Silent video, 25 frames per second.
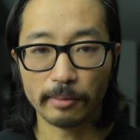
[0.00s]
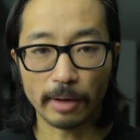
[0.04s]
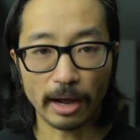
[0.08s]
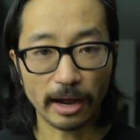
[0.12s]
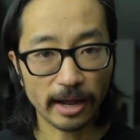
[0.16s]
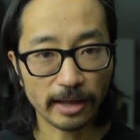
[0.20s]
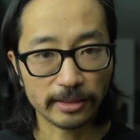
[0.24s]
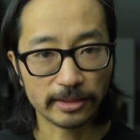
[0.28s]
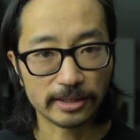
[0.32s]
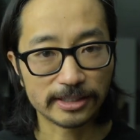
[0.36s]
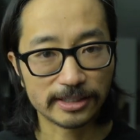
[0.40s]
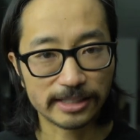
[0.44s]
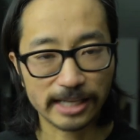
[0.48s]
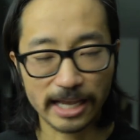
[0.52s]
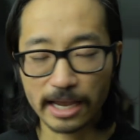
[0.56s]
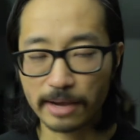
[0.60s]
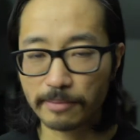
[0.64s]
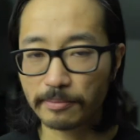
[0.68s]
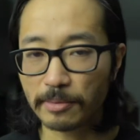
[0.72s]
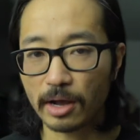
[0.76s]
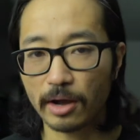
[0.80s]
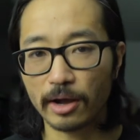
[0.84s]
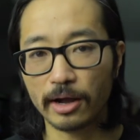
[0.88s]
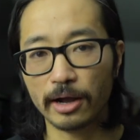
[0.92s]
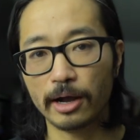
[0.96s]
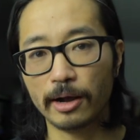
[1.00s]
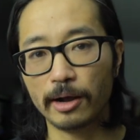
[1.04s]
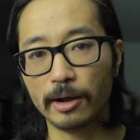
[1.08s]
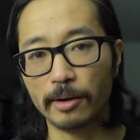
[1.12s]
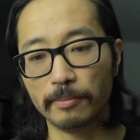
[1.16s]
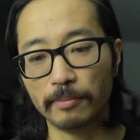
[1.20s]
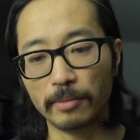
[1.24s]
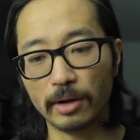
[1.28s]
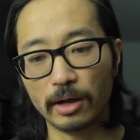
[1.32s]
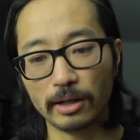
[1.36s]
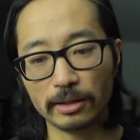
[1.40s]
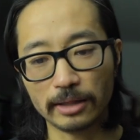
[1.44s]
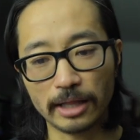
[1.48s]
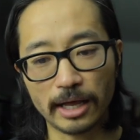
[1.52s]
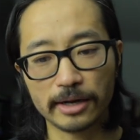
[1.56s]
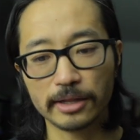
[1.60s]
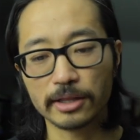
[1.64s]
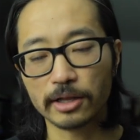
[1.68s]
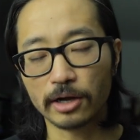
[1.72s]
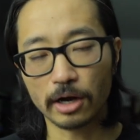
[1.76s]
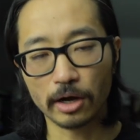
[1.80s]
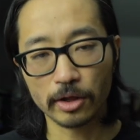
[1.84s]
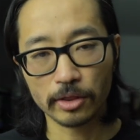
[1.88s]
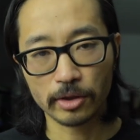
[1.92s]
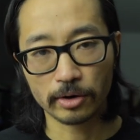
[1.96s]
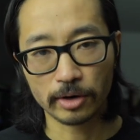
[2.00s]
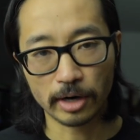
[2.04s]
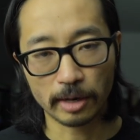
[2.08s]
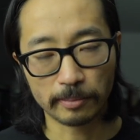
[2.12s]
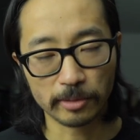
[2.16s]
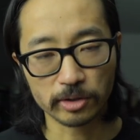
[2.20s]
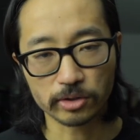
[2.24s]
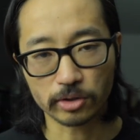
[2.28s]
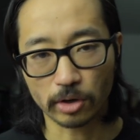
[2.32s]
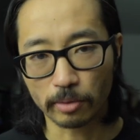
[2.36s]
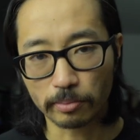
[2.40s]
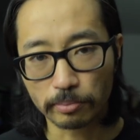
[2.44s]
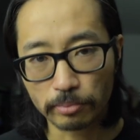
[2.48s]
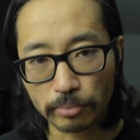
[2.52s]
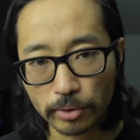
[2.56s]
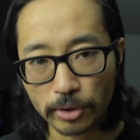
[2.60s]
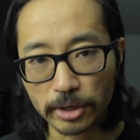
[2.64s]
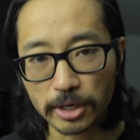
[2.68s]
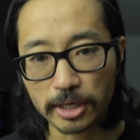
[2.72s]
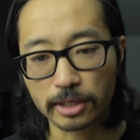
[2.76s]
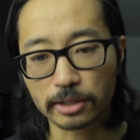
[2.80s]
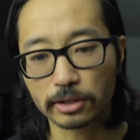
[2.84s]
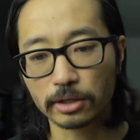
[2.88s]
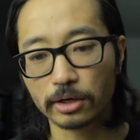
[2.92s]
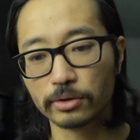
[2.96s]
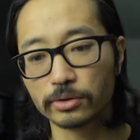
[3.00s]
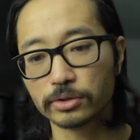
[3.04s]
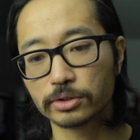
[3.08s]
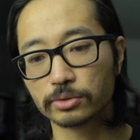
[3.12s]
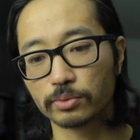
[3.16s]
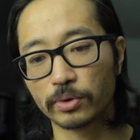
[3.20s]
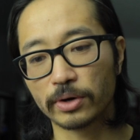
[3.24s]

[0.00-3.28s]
I had the same, a lot of the other numbers are pretty close,